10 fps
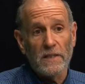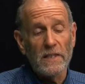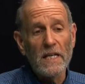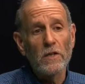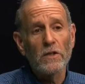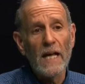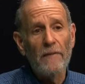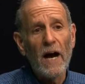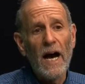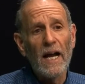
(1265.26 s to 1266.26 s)
seniors
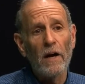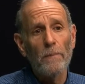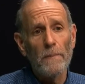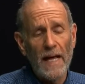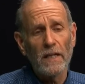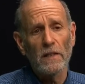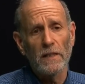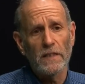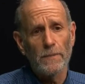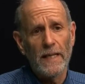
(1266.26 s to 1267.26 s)
have higher medical
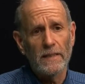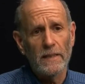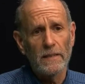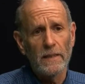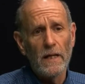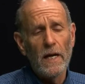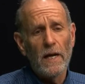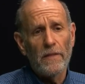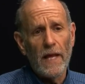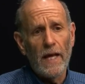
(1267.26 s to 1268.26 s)
expenses
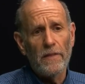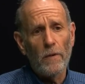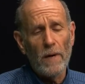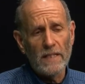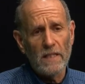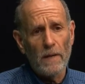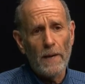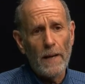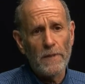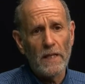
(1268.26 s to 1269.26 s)
than the rest of the
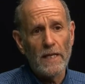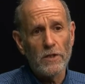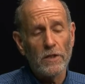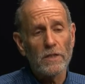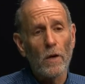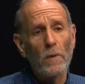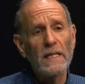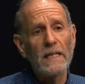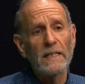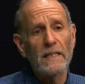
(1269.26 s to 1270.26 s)
population, so we
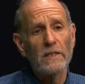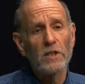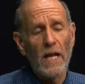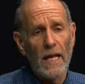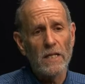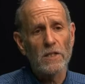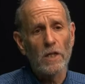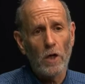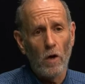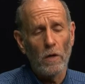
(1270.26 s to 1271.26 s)
need to change
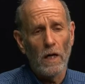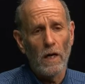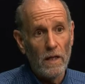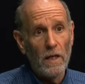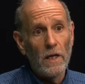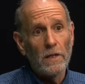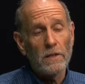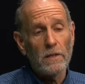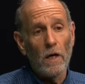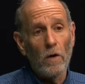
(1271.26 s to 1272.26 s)
the COLA. On.
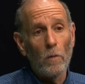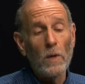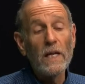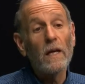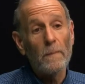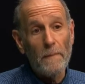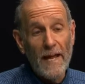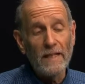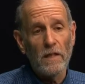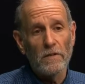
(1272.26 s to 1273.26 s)
So we could
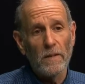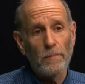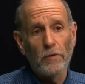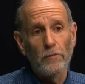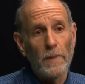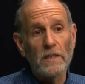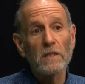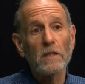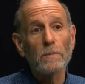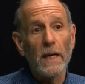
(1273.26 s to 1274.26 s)
make those improvements
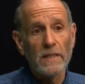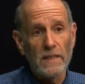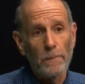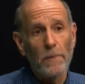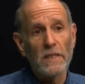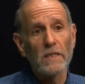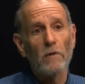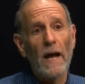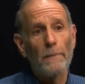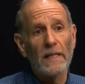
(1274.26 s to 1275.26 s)
just by simply
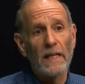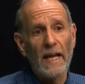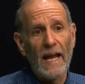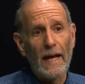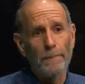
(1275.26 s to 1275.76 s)
scrapping the cap.